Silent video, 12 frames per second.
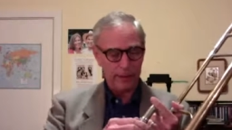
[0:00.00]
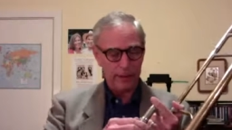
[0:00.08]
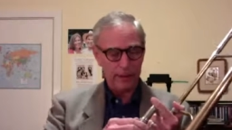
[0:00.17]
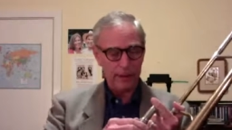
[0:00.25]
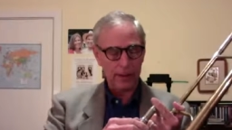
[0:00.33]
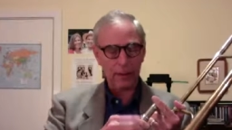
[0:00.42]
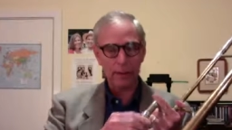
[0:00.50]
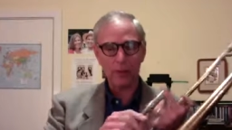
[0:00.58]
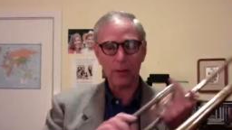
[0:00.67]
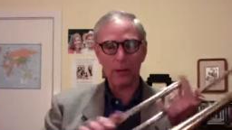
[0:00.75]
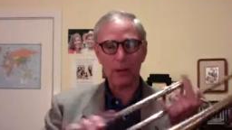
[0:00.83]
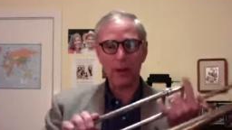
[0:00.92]
um,
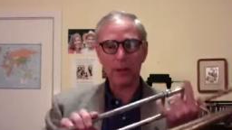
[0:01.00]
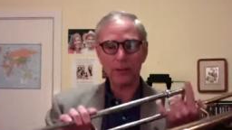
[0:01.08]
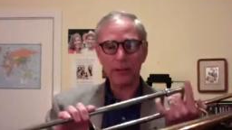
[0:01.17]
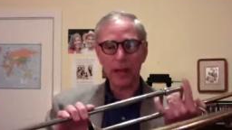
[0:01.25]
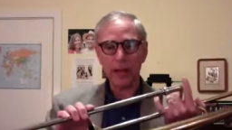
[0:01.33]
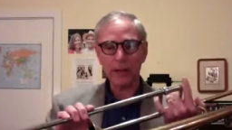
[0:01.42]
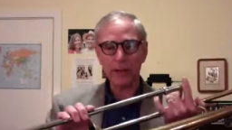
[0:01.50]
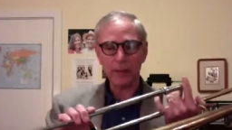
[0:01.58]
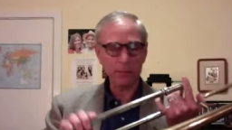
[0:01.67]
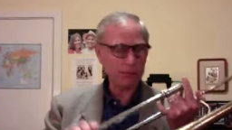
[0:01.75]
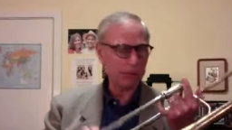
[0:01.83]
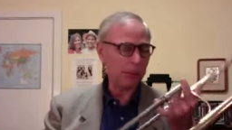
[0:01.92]
our slide
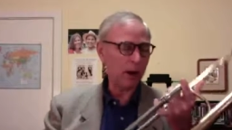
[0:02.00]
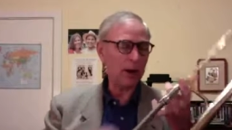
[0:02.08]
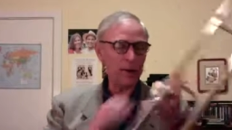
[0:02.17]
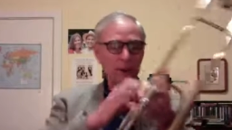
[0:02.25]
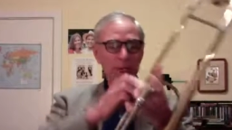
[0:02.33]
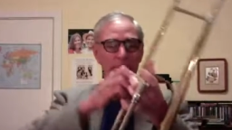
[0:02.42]
comes apart